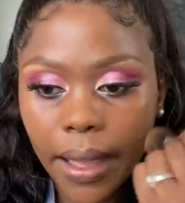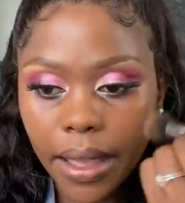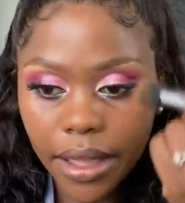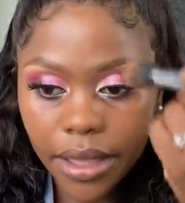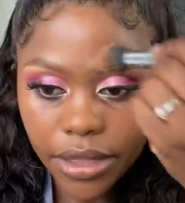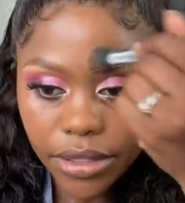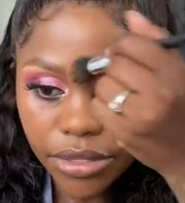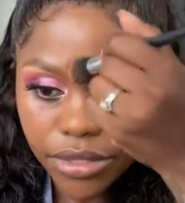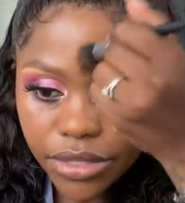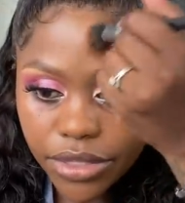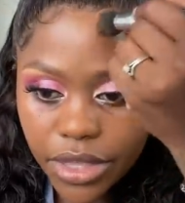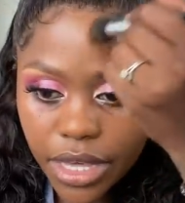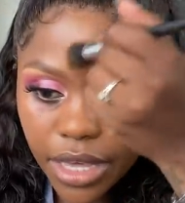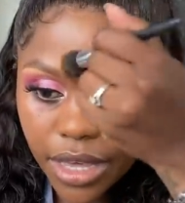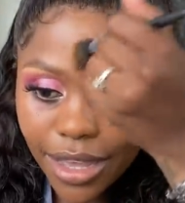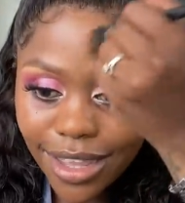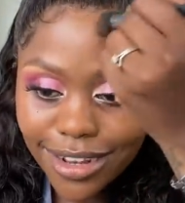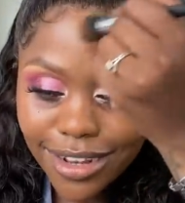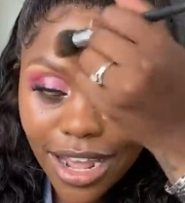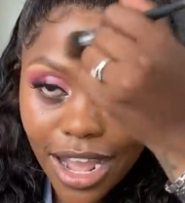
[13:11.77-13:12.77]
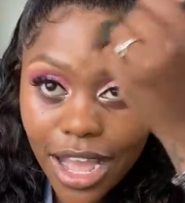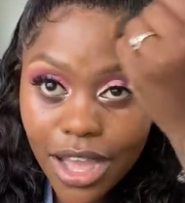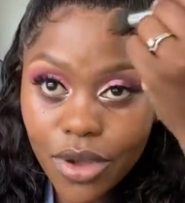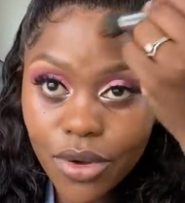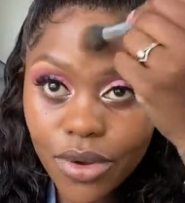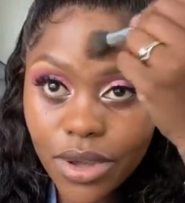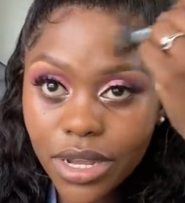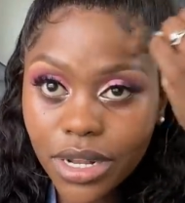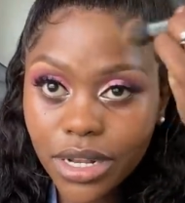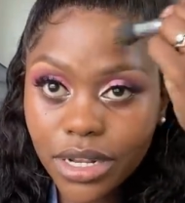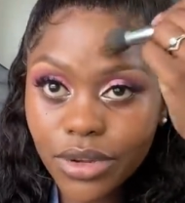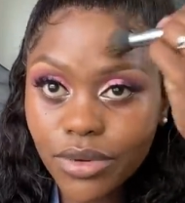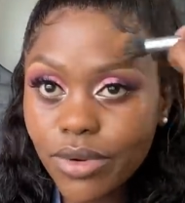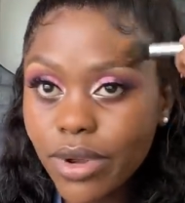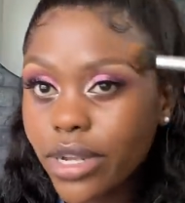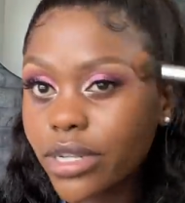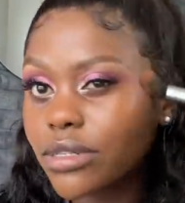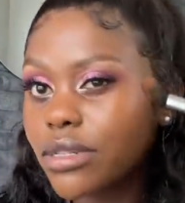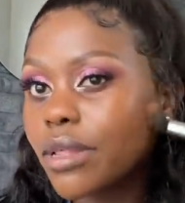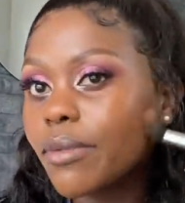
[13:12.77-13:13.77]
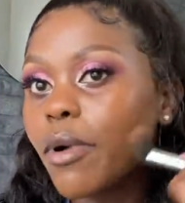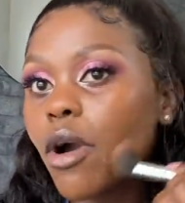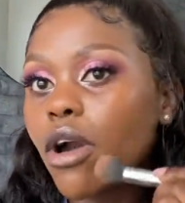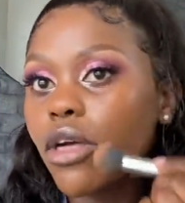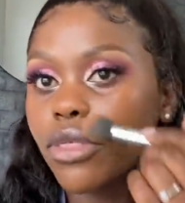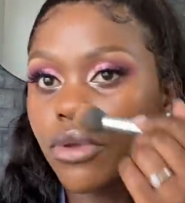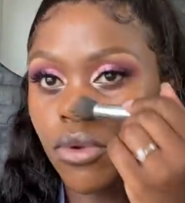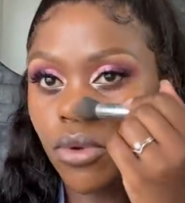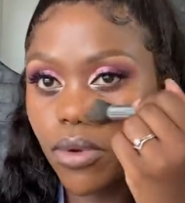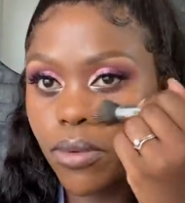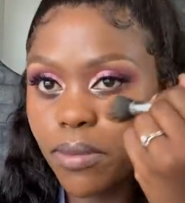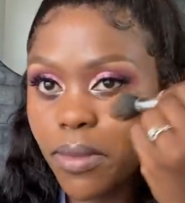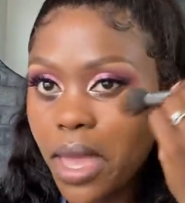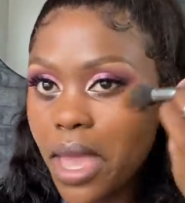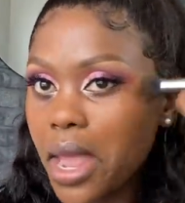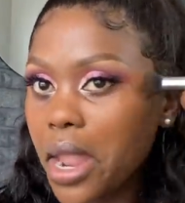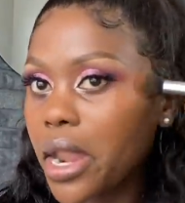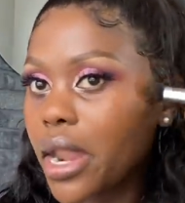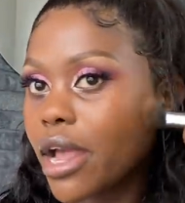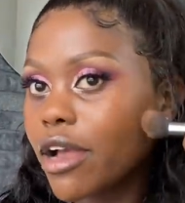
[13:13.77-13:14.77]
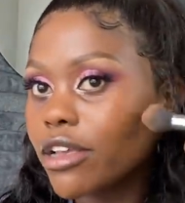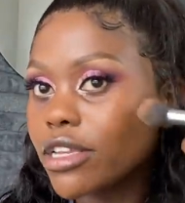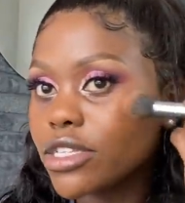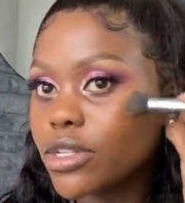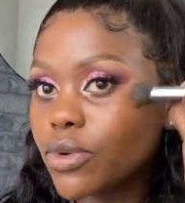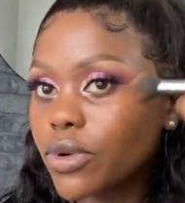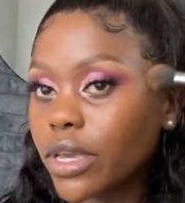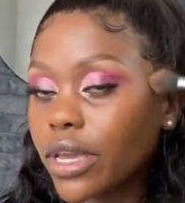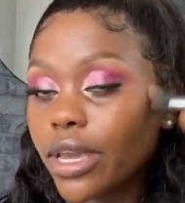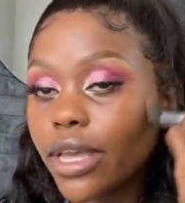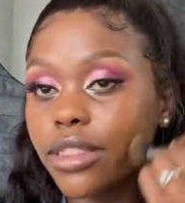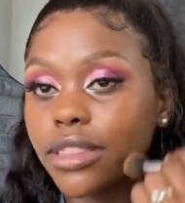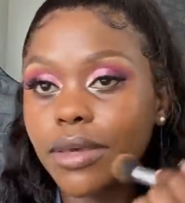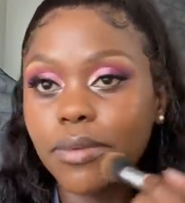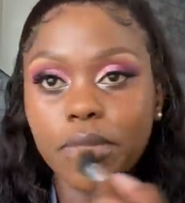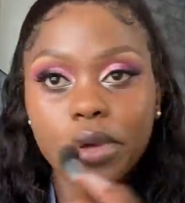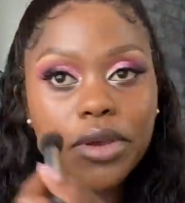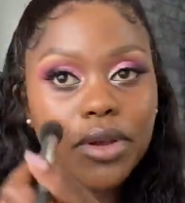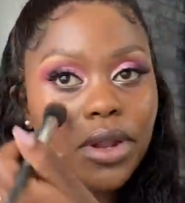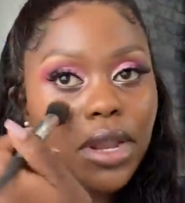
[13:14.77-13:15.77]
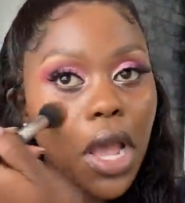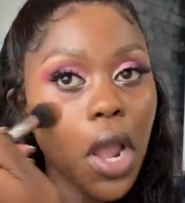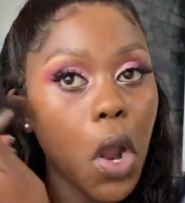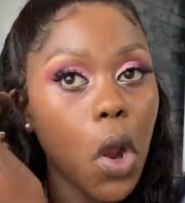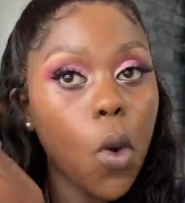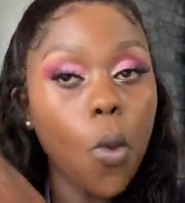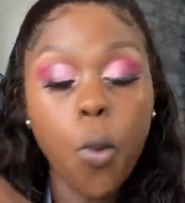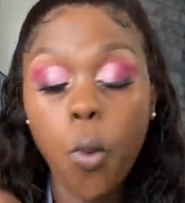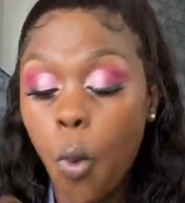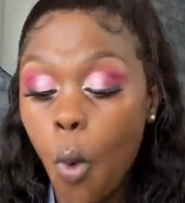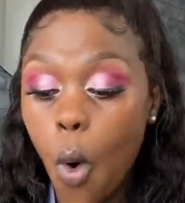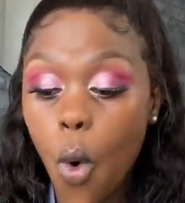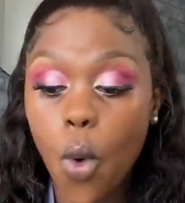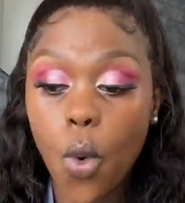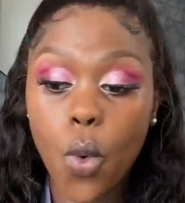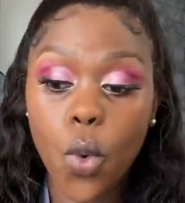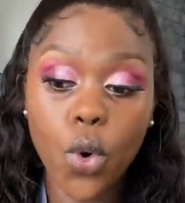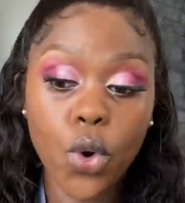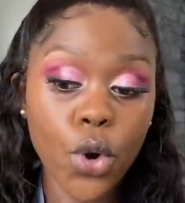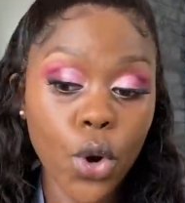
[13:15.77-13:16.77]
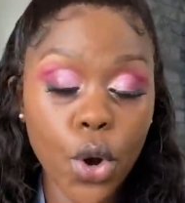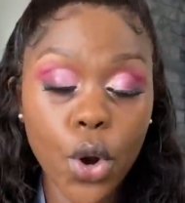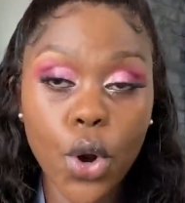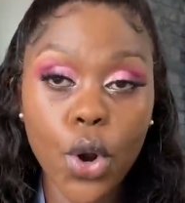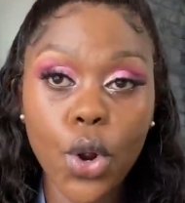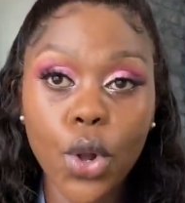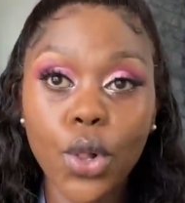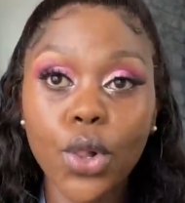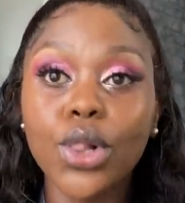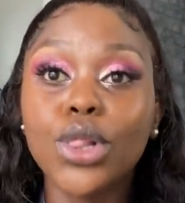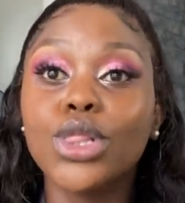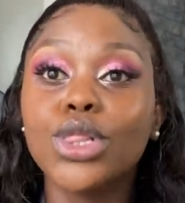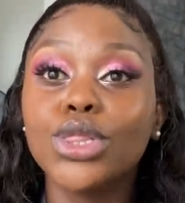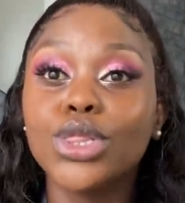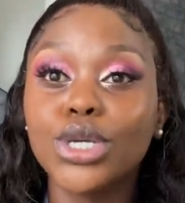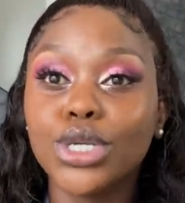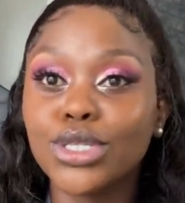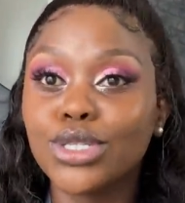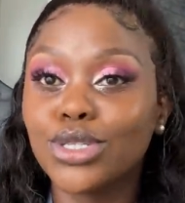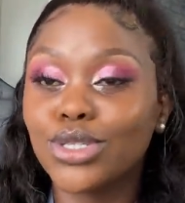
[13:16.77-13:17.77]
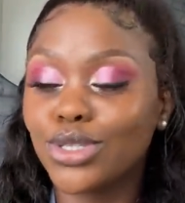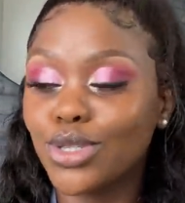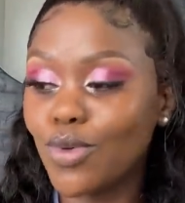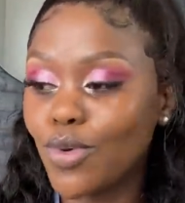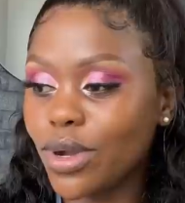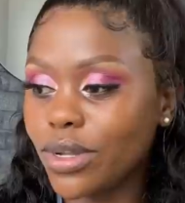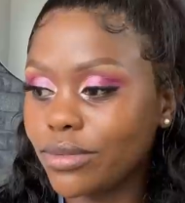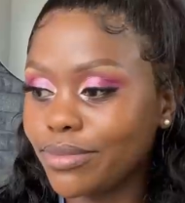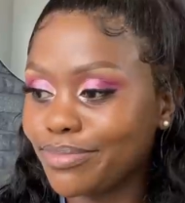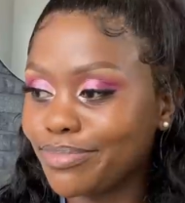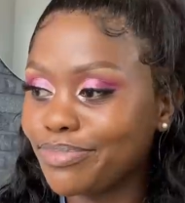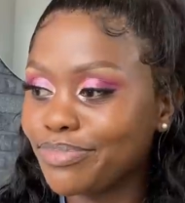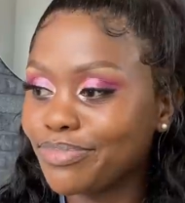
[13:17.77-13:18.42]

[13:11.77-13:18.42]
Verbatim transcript: And then I quickly ran to the bathroom and I was looking at the mirror like, whoa, girl, this is the one.